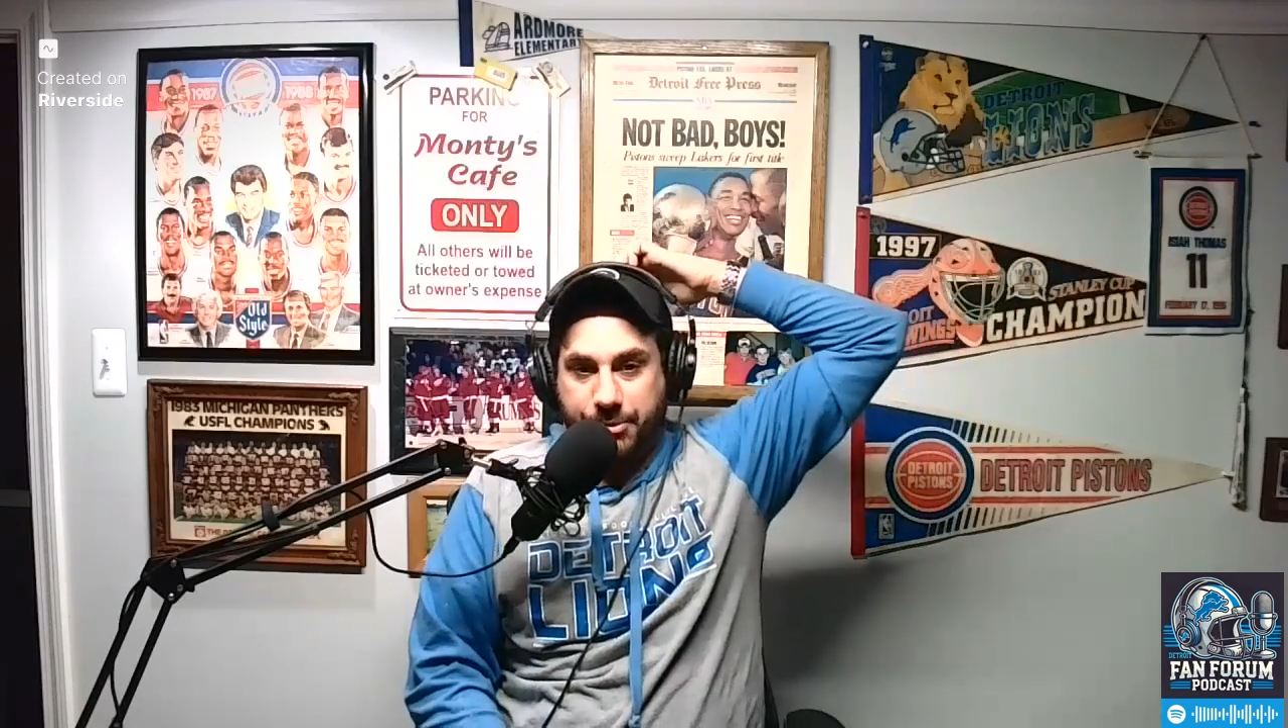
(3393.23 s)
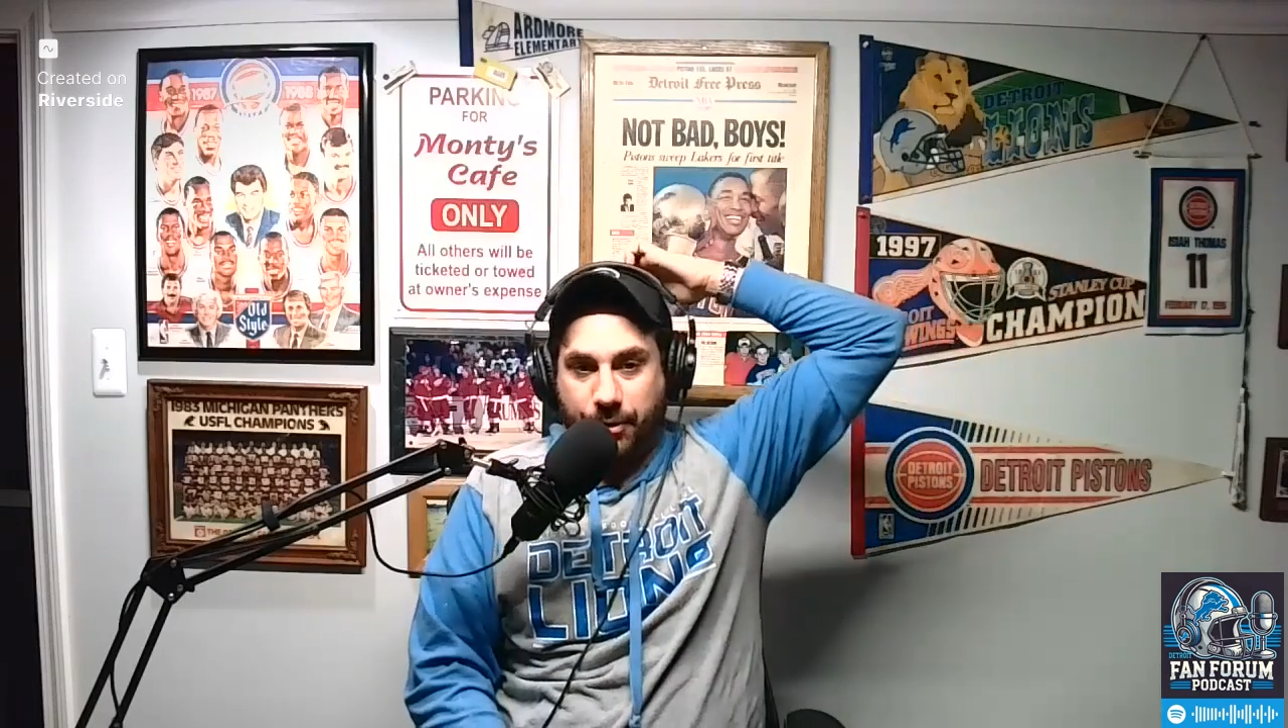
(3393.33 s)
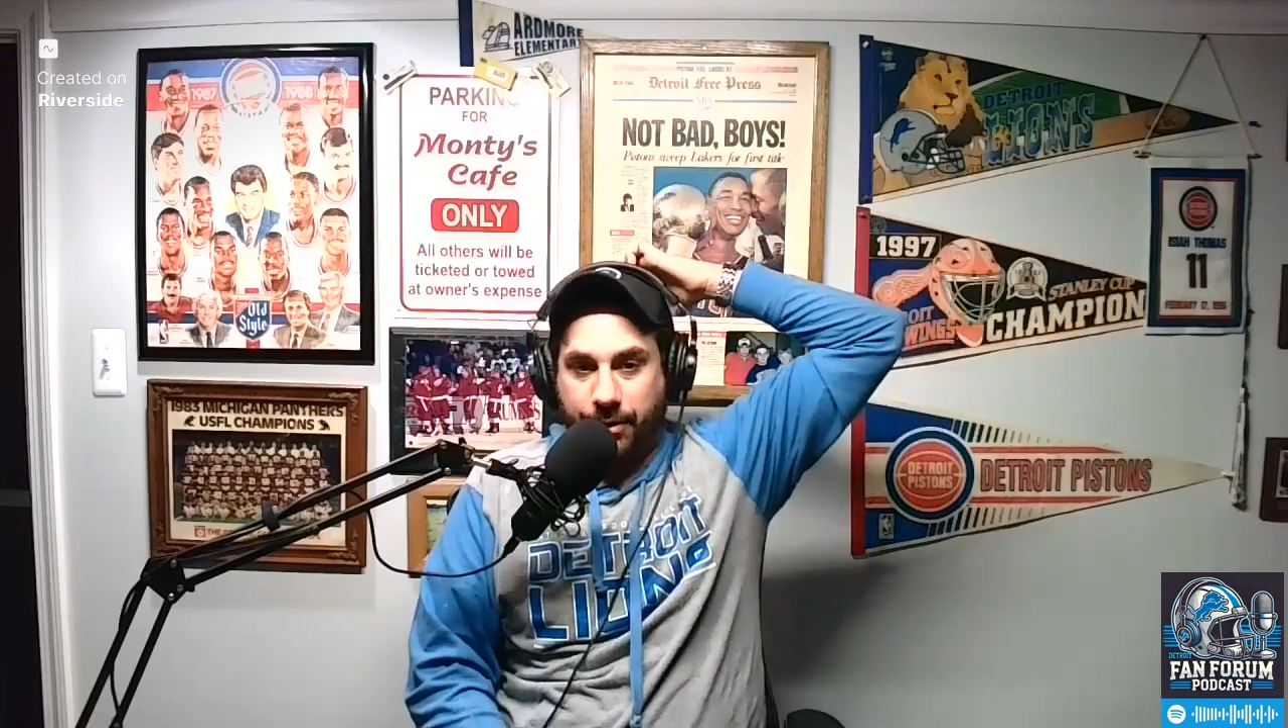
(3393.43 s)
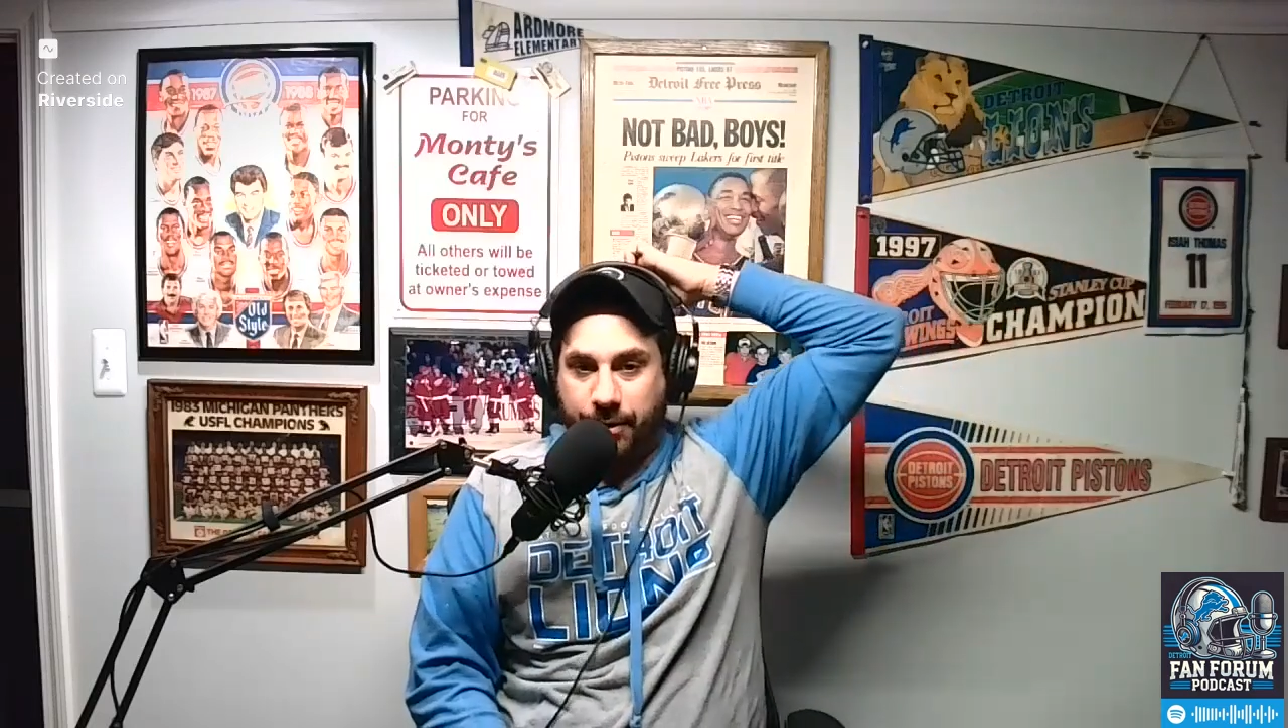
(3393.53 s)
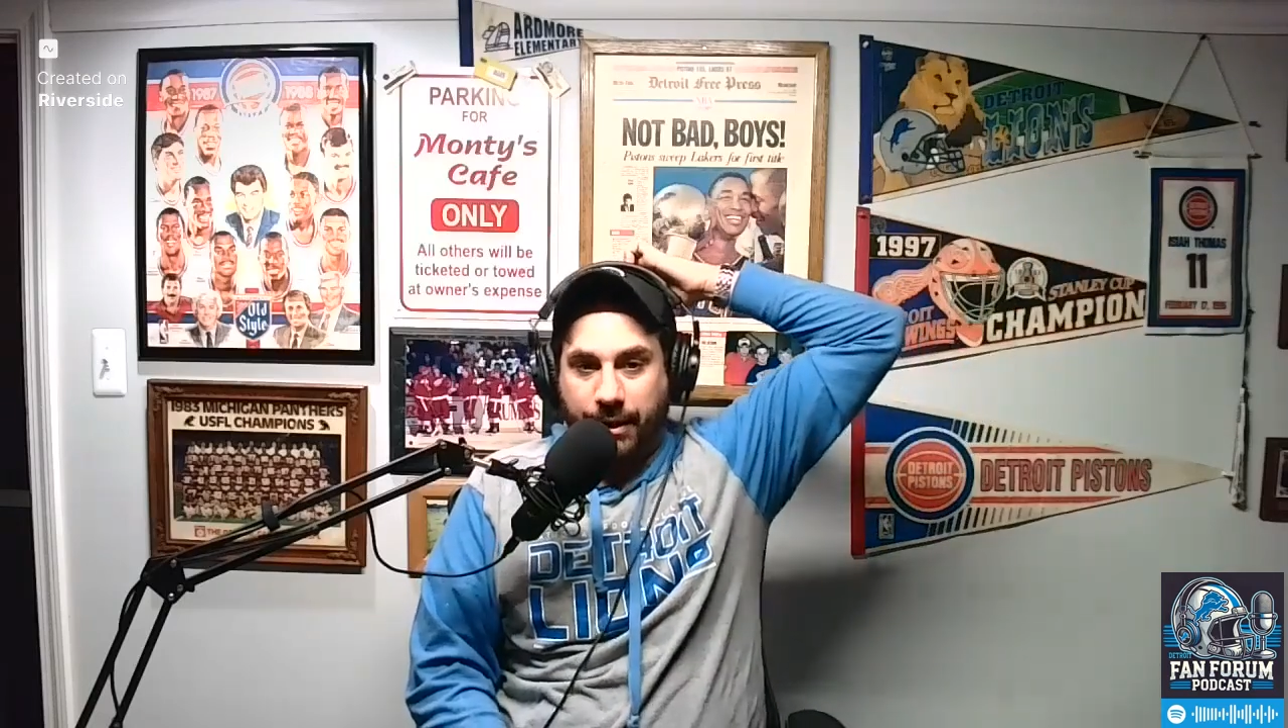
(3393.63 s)

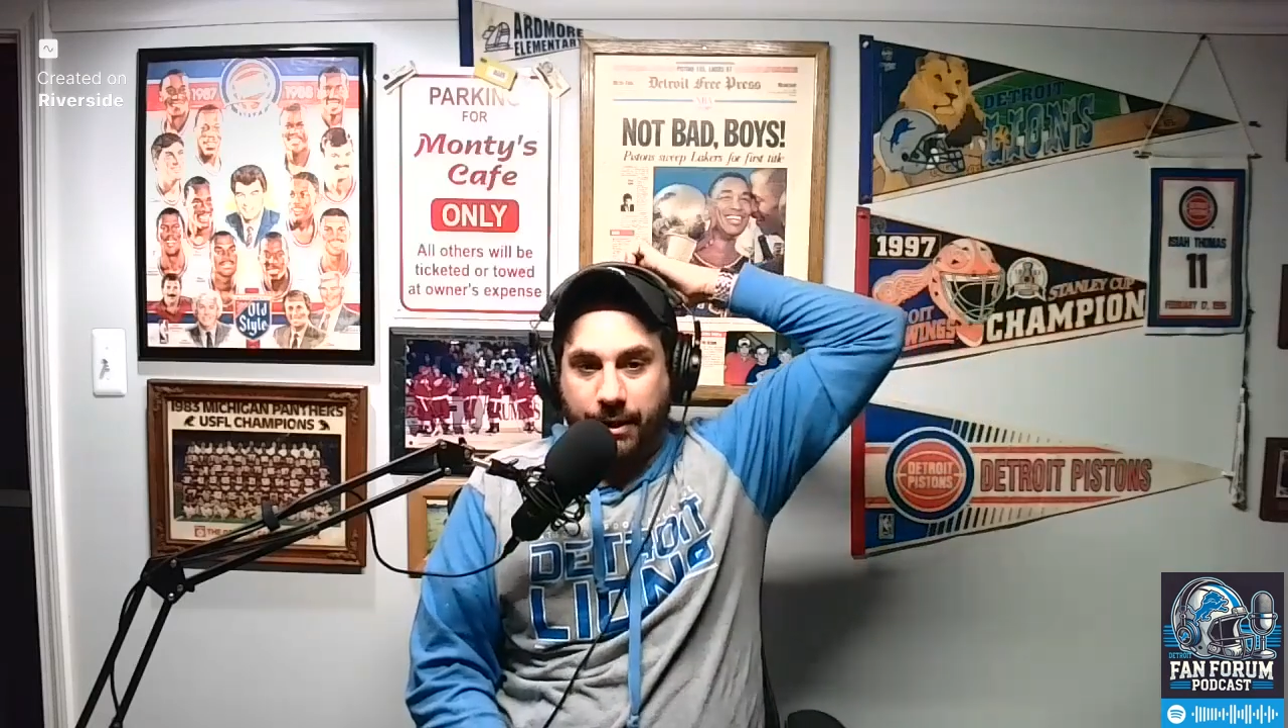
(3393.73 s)
or